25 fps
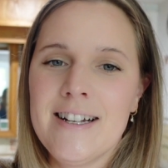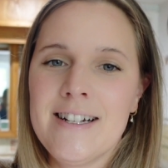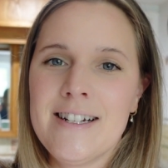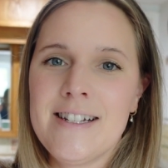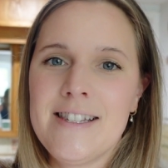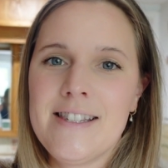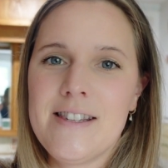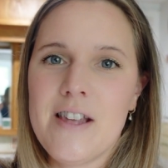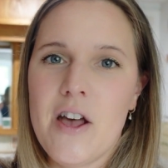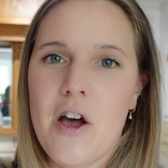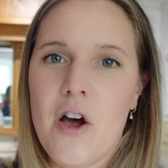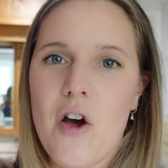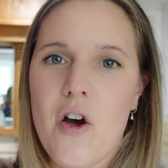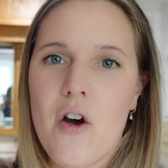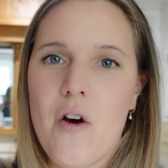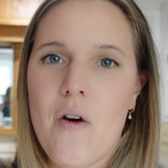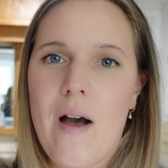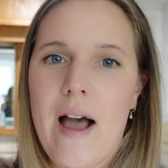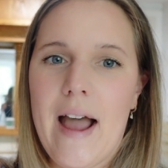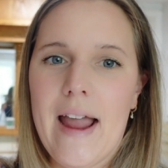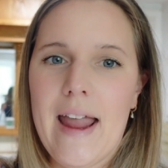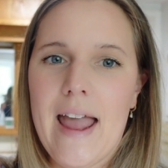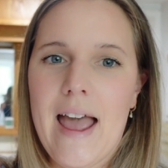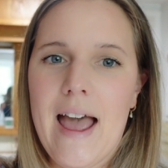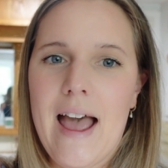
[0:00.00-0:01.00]
So
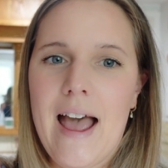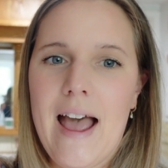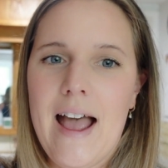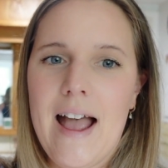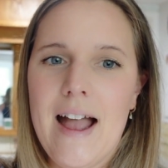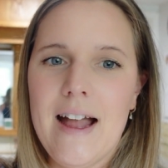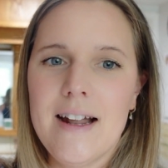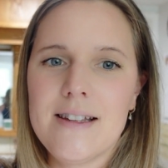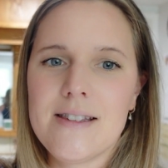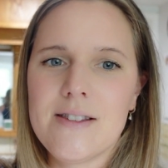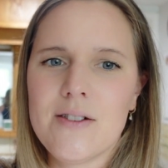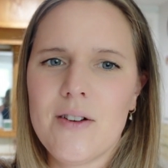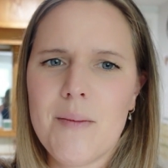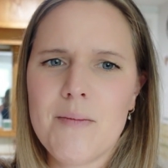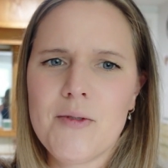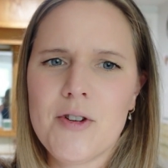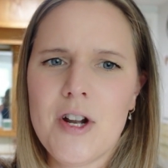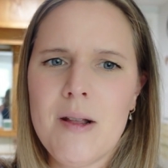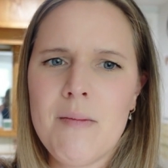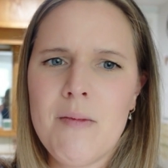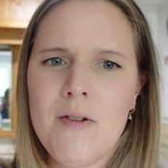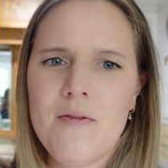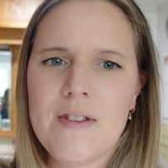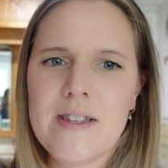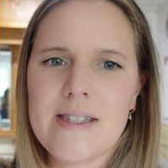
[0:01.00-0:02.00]
I'm
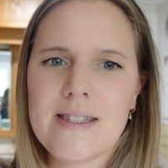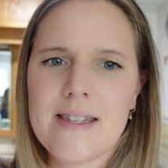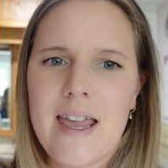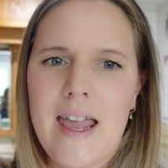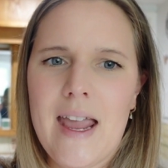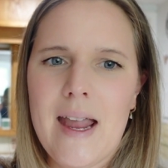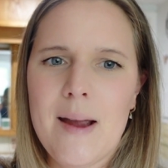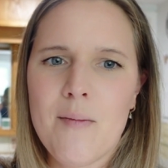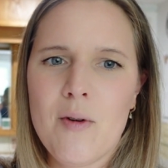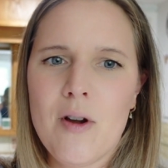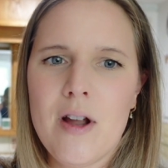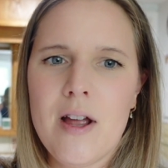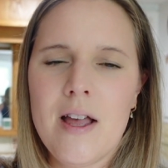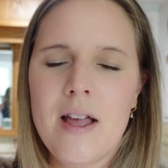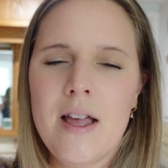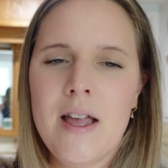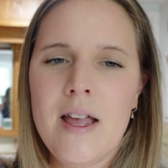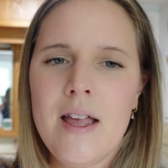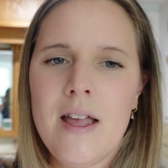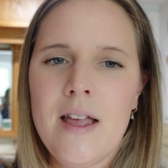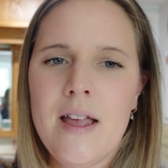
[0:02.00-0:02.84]
trying to move this camera.